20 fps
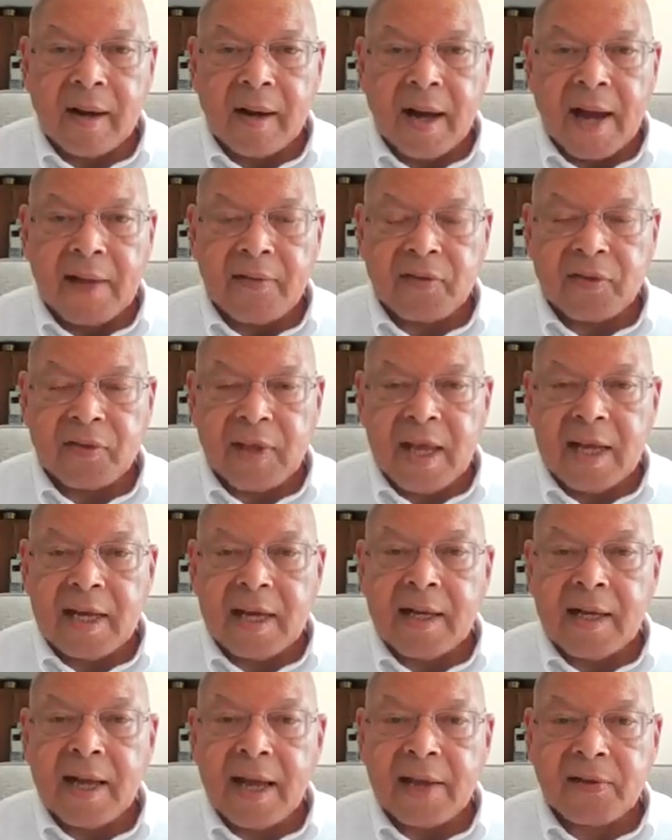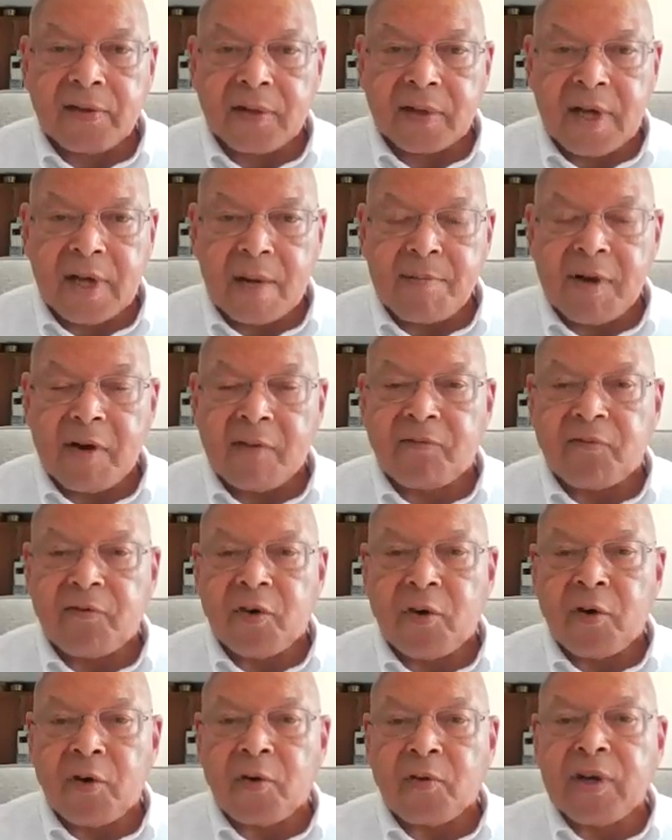I think it has to come up
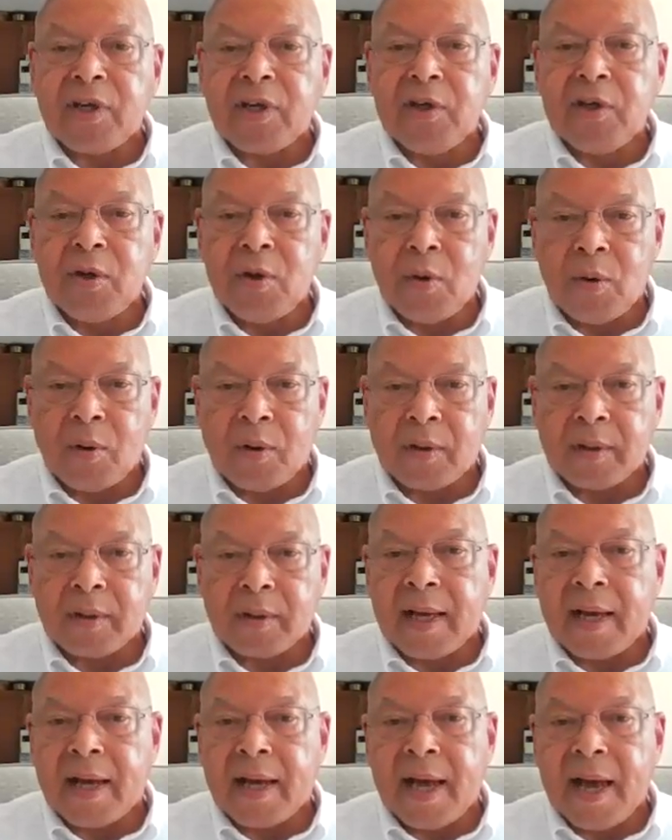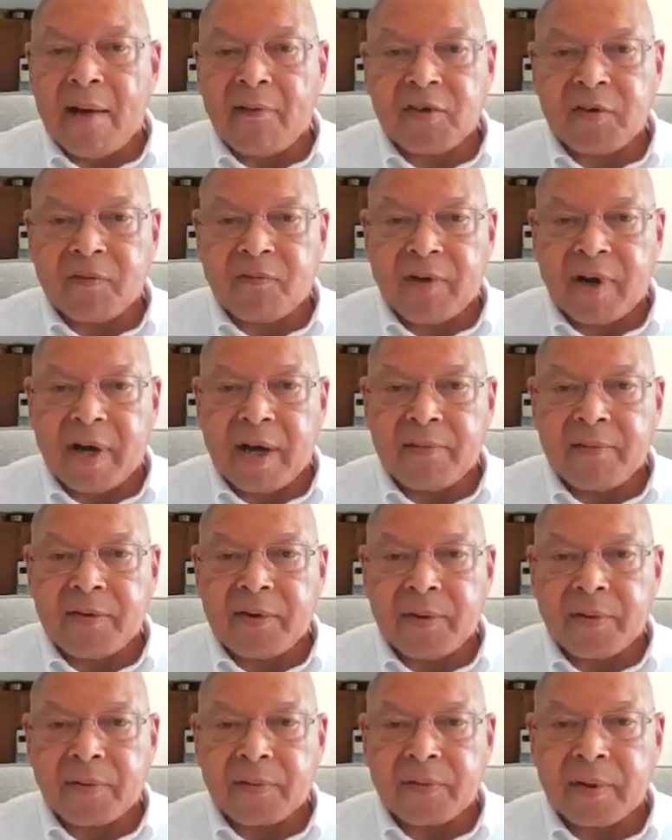for renewal after 5
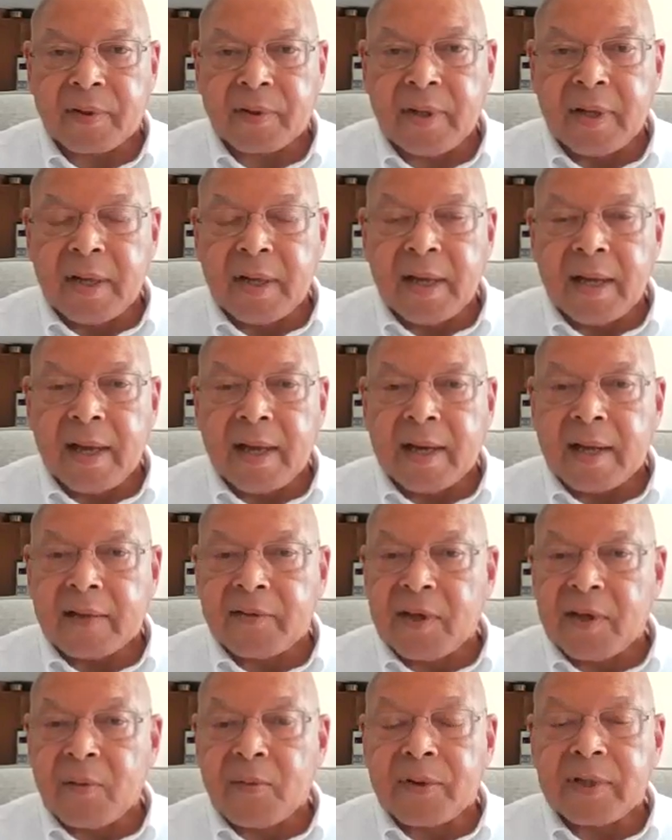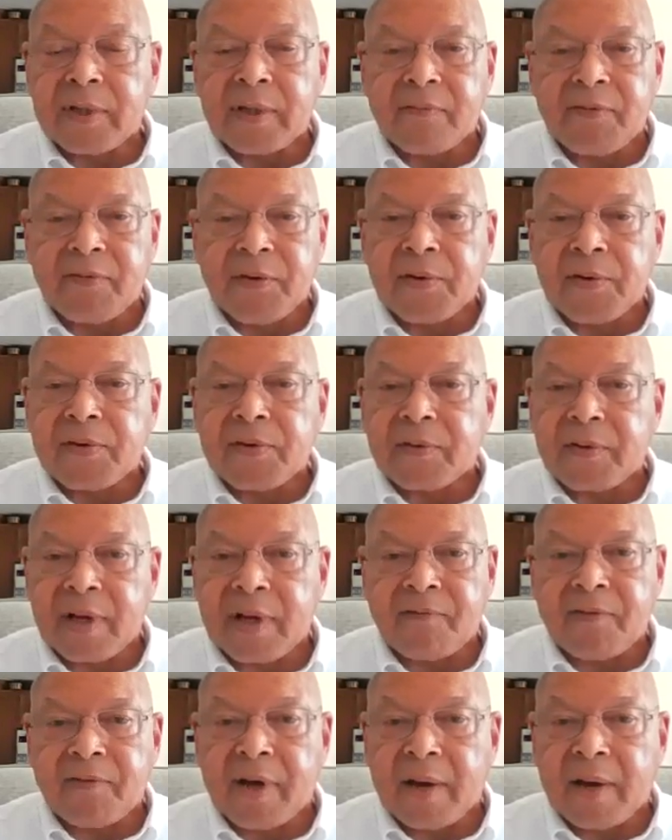years. And I think we're on the verge of
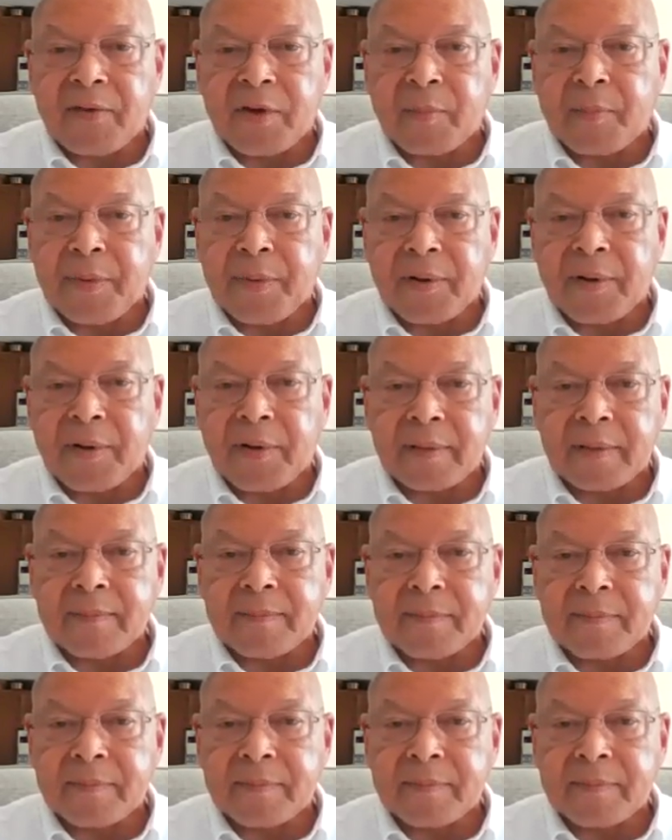that 5-year period.